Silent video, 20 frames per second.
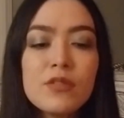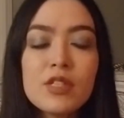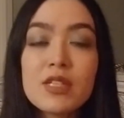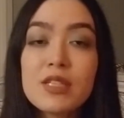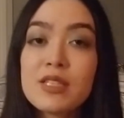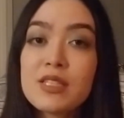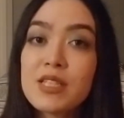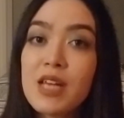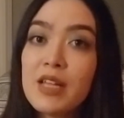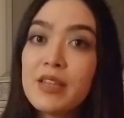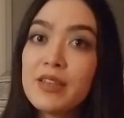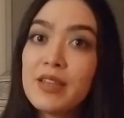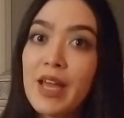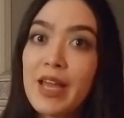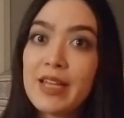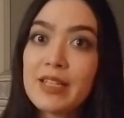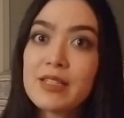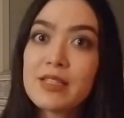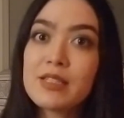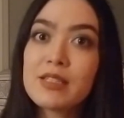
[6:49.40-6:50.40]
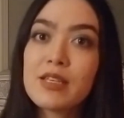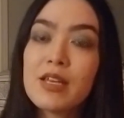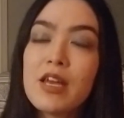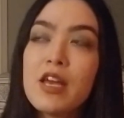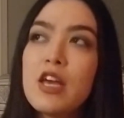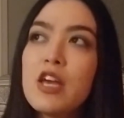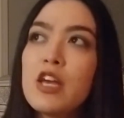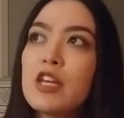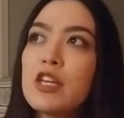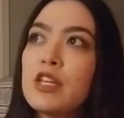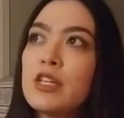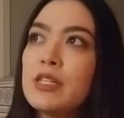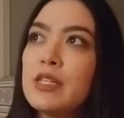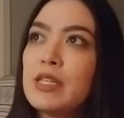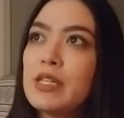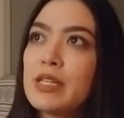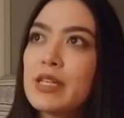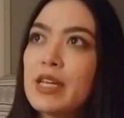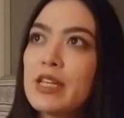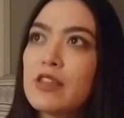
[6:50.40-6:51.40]
Sunlight. You need
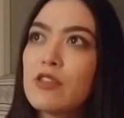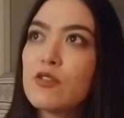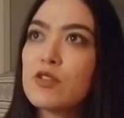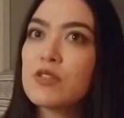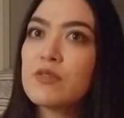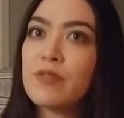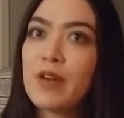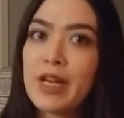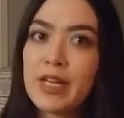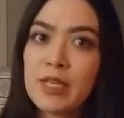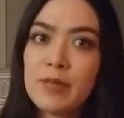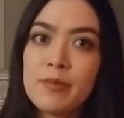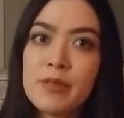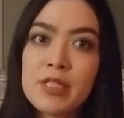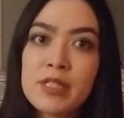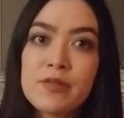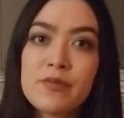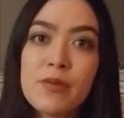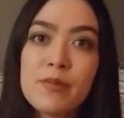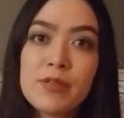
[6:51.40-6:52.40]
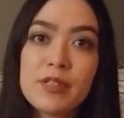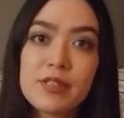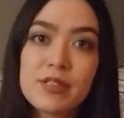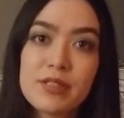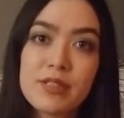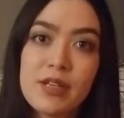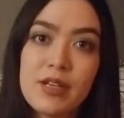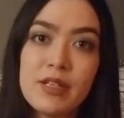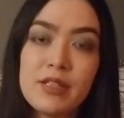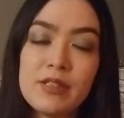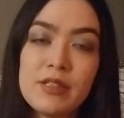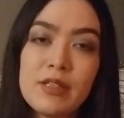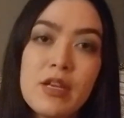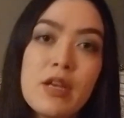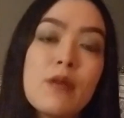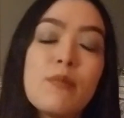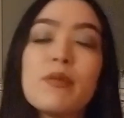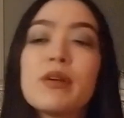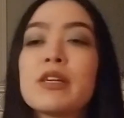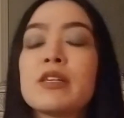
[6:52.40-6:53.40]
to get those vitamins from the sun
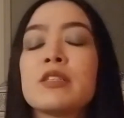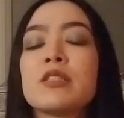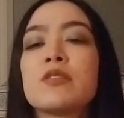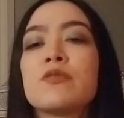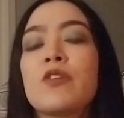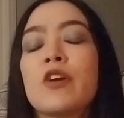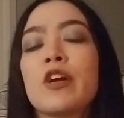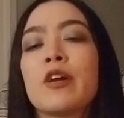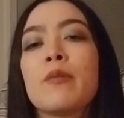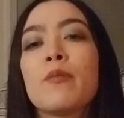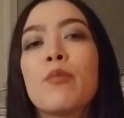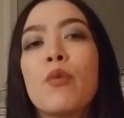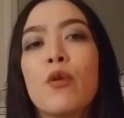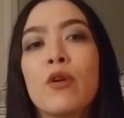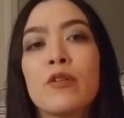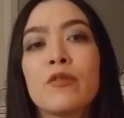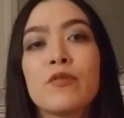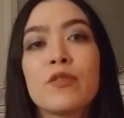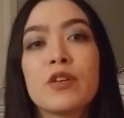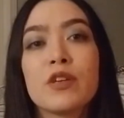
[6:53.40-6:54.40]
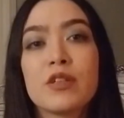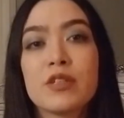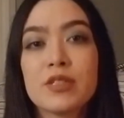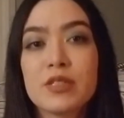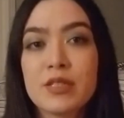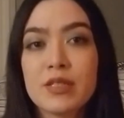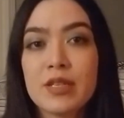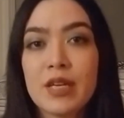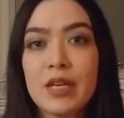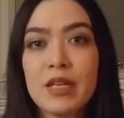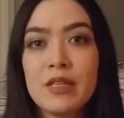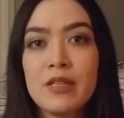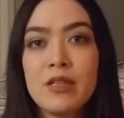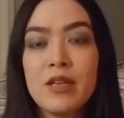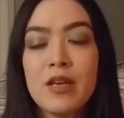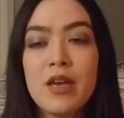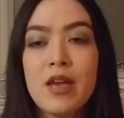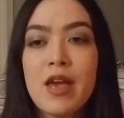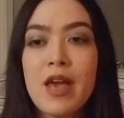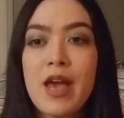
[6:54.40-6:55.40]
because it's very important for your skin
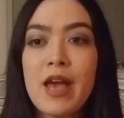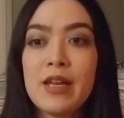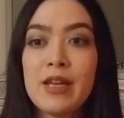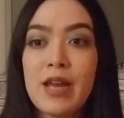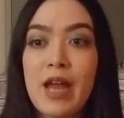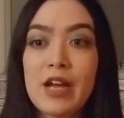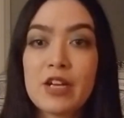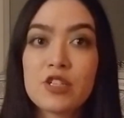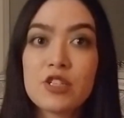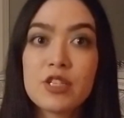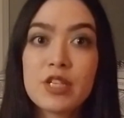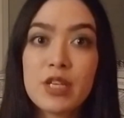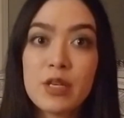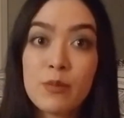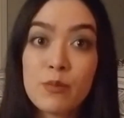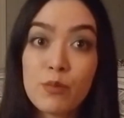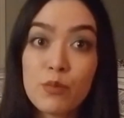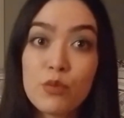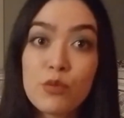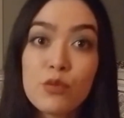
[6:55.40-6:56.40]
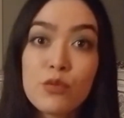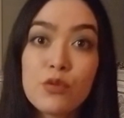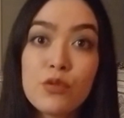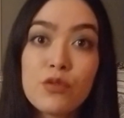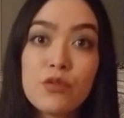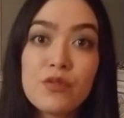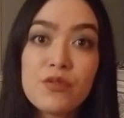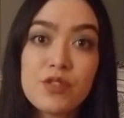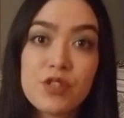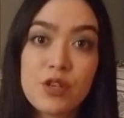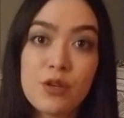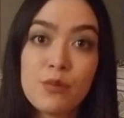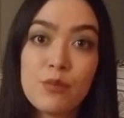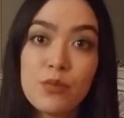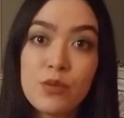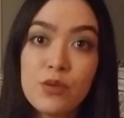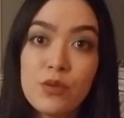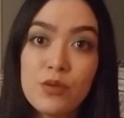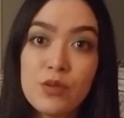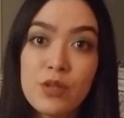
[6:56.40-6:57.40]
and it actually improves your
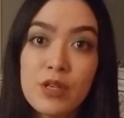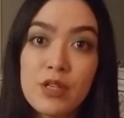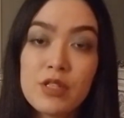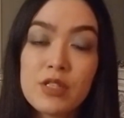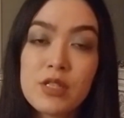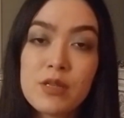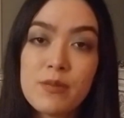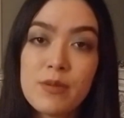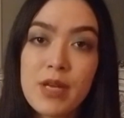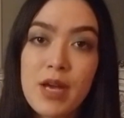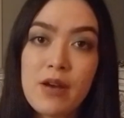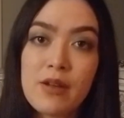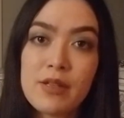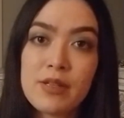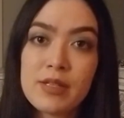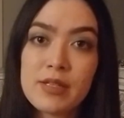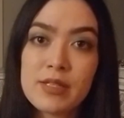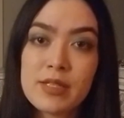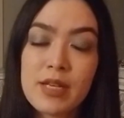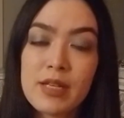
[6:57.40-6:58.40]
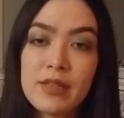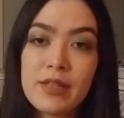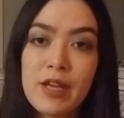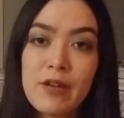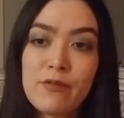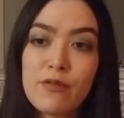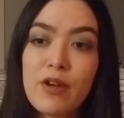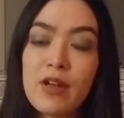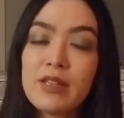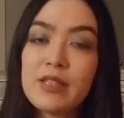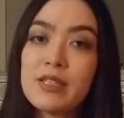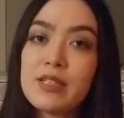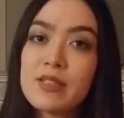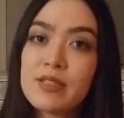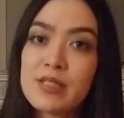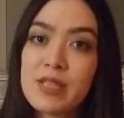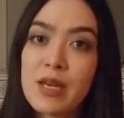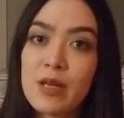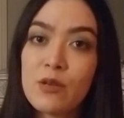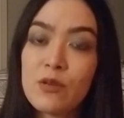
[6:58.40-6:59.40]
mood to be out in the sunlight for at
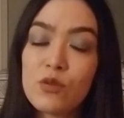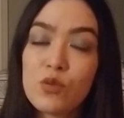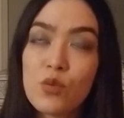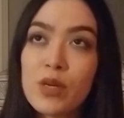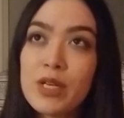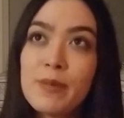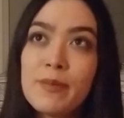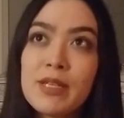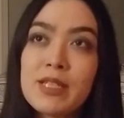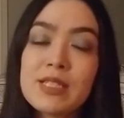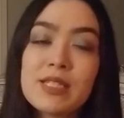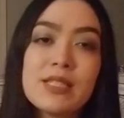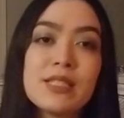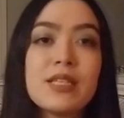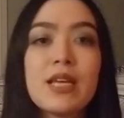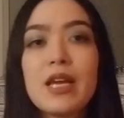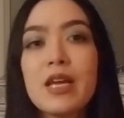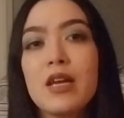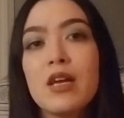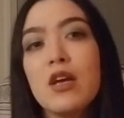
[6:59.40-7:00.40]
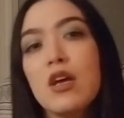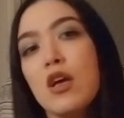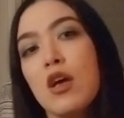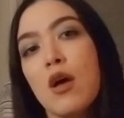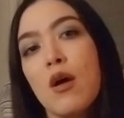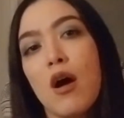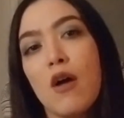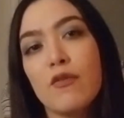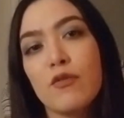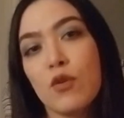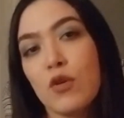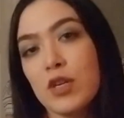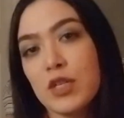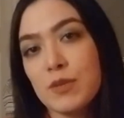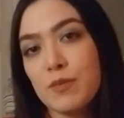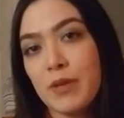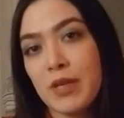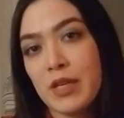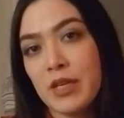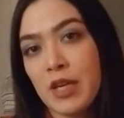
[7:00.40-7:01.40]
least 10 20 minutes a day. Of course,
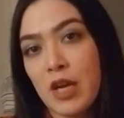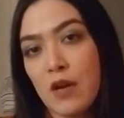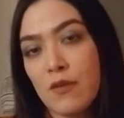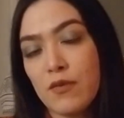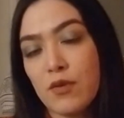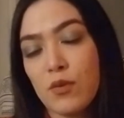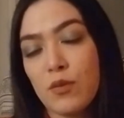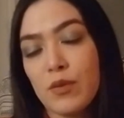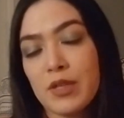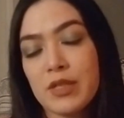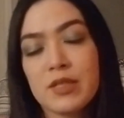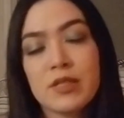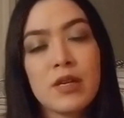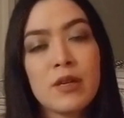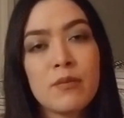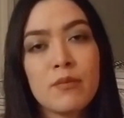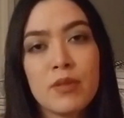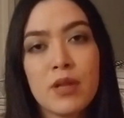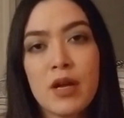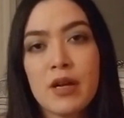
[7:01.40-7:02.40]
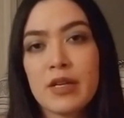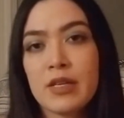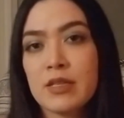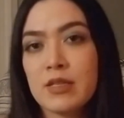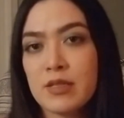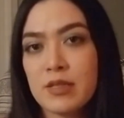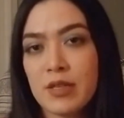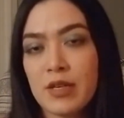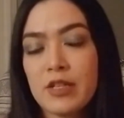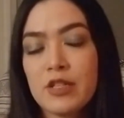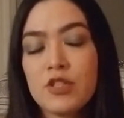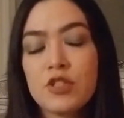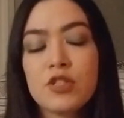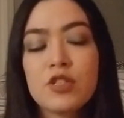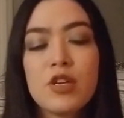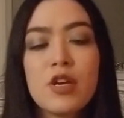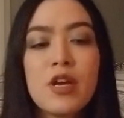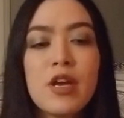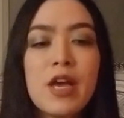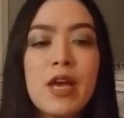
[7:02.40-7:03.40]
being careful with sunblock and such
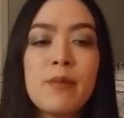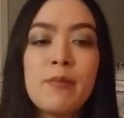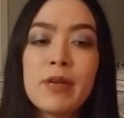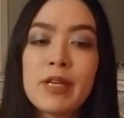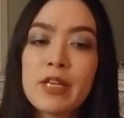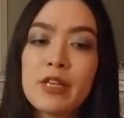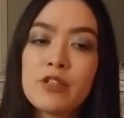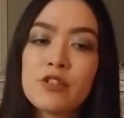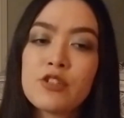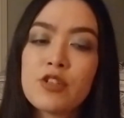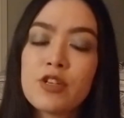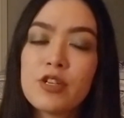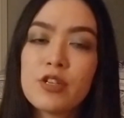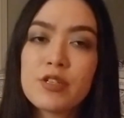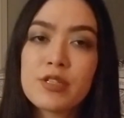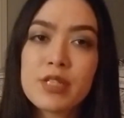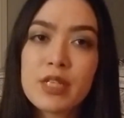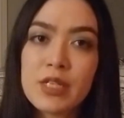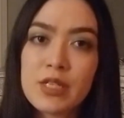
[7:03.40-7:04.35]
and making sure your skin